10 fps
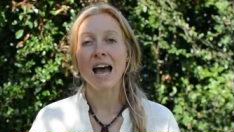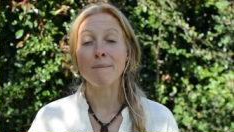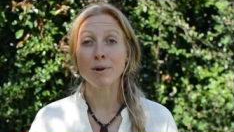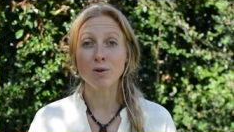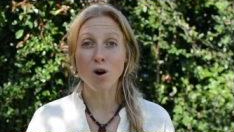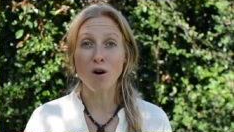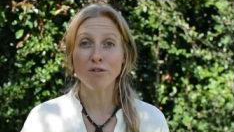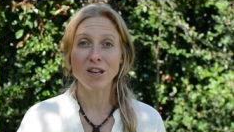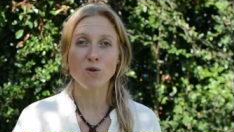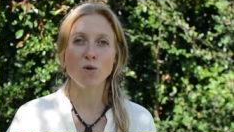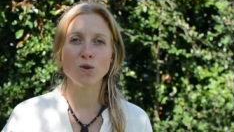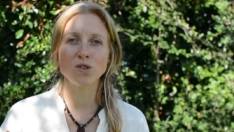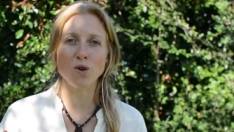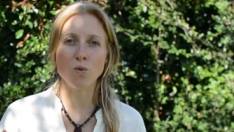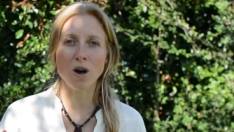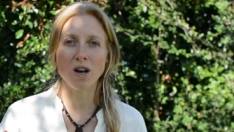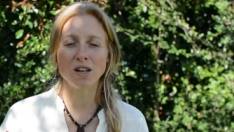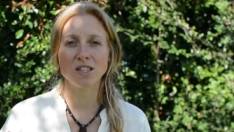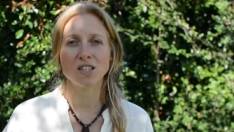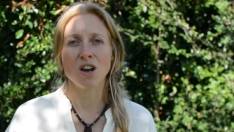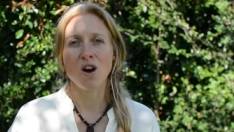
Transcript: But coffee also works